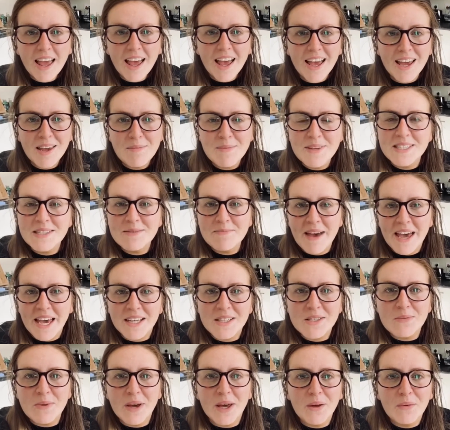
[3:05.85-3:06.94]
Hi Miss
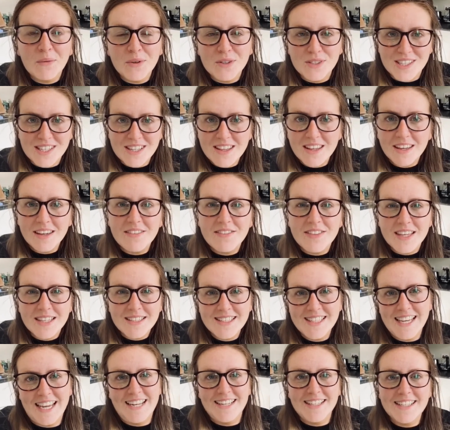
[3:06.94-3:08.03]
Maxwell, what do you think of this
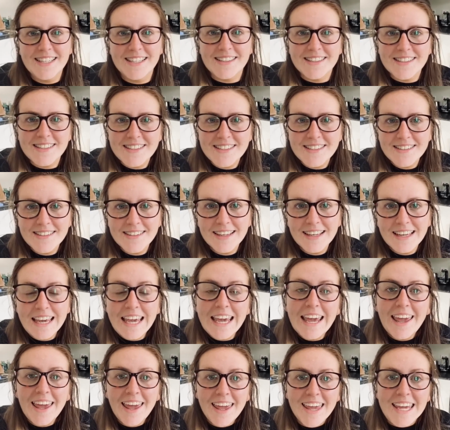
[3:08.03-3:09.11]
sentence?
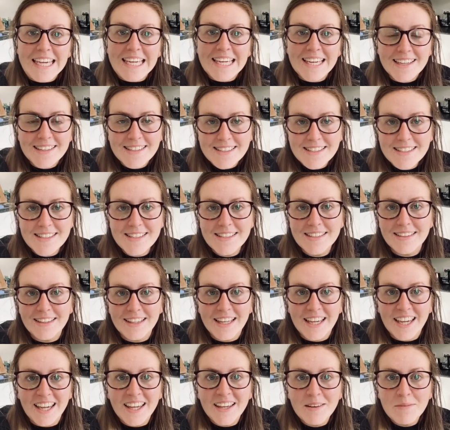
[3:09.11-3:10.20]

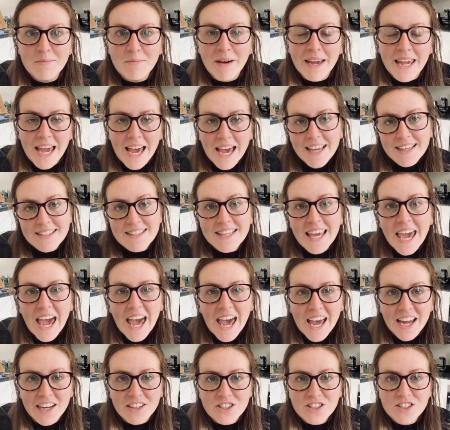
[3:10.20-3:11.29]
Instantly, my eyes
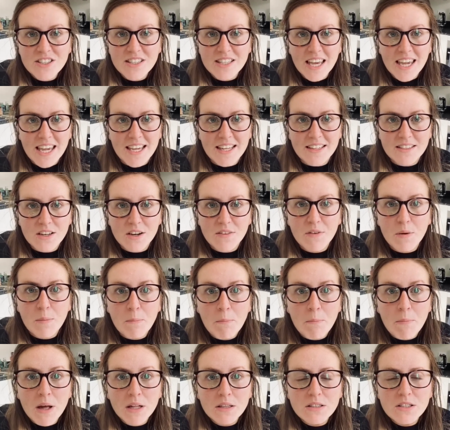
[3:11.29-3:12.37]
catch sight of a
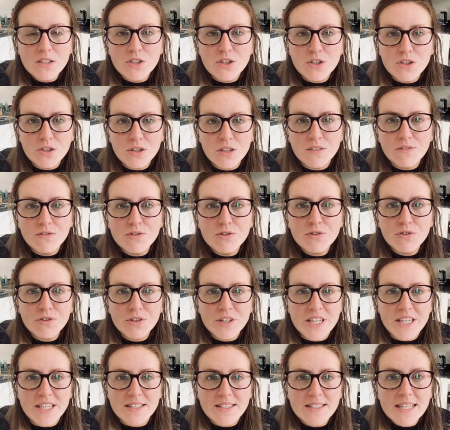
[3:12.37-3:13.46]
multitude of
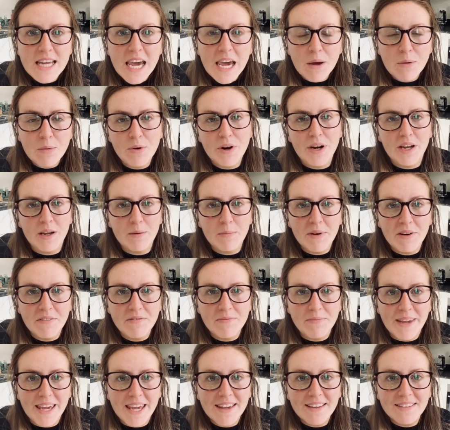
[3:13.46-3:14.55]
trees towering above
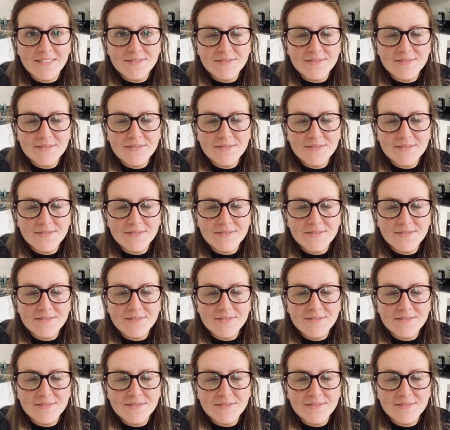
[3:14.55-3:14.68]
me.